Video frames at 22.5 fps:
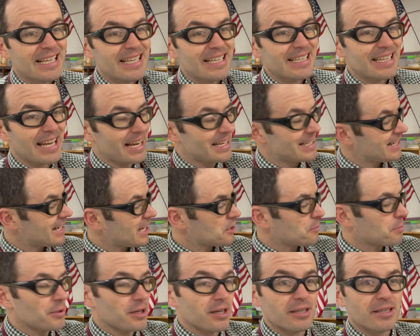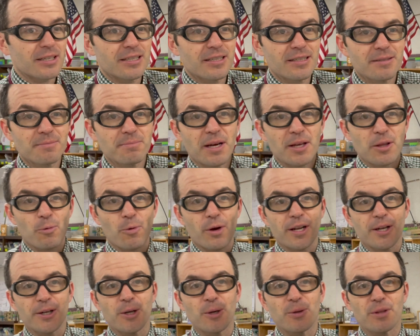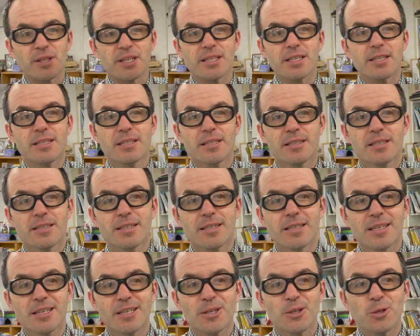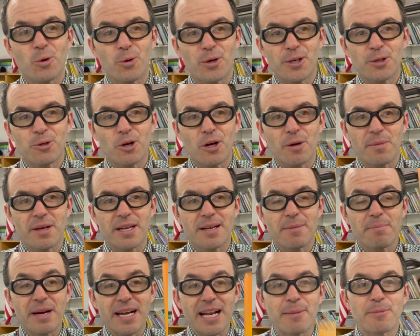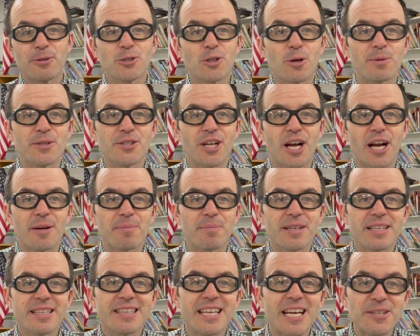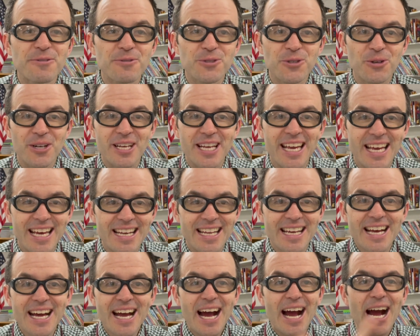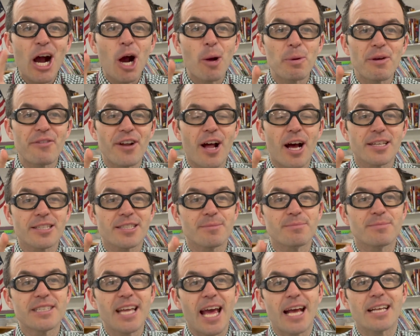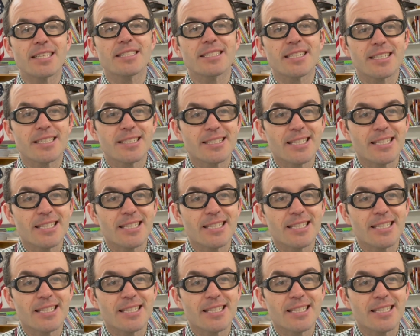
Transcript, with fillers: 99th book by the one and only Gordon Korman. My name is Colby Sharp. Thanks for tuning in. Hope you have an awesome-tastic